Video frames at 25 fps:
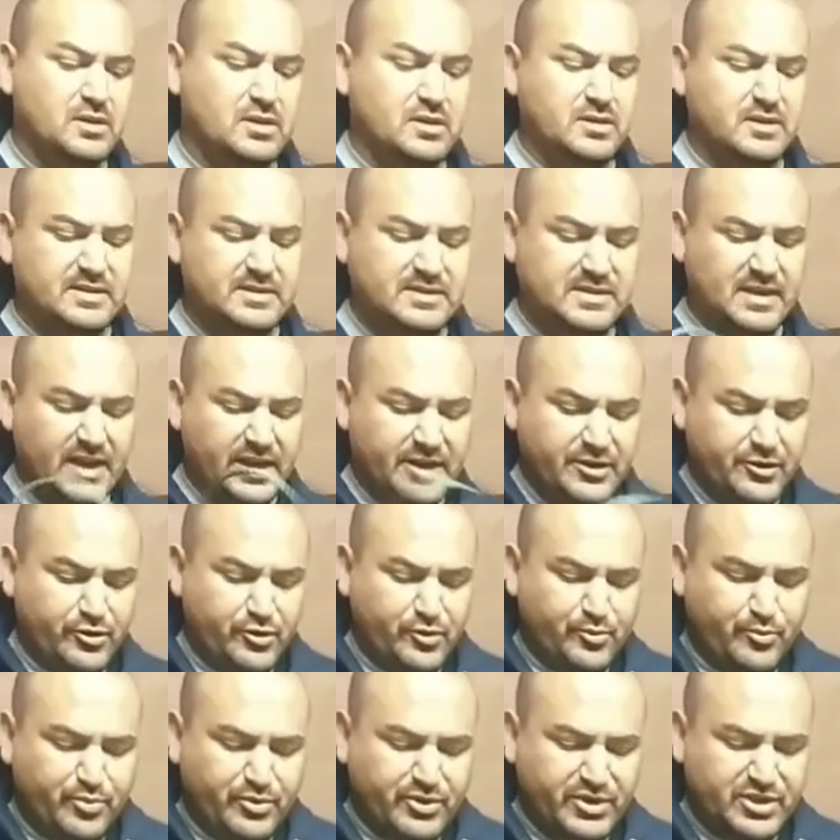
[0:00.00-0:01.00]
The tighter
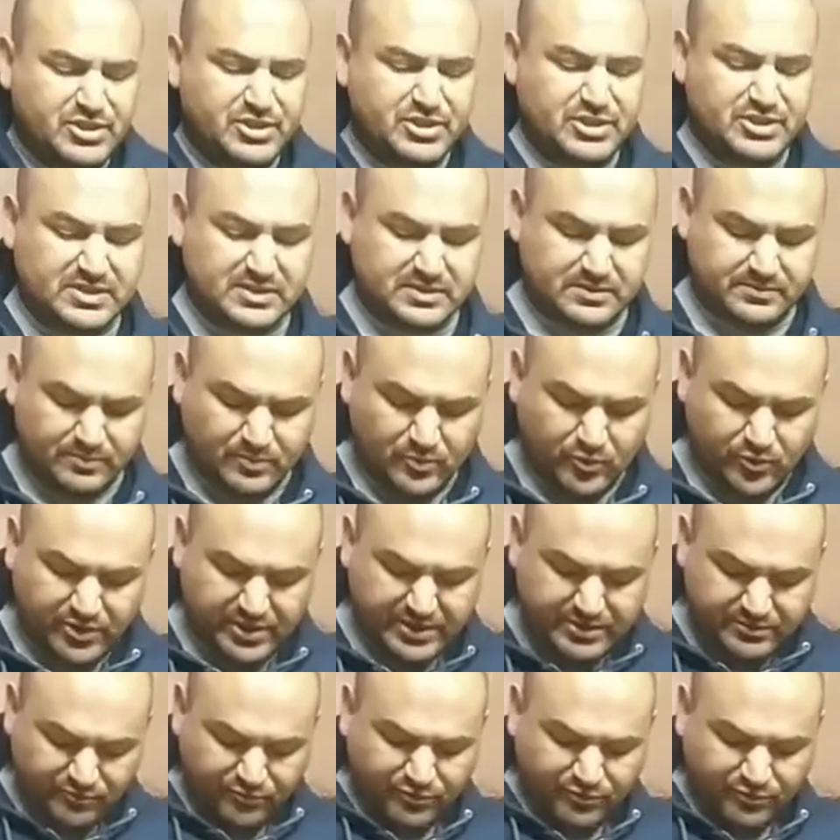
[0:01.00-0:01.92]
your bridge is, the more it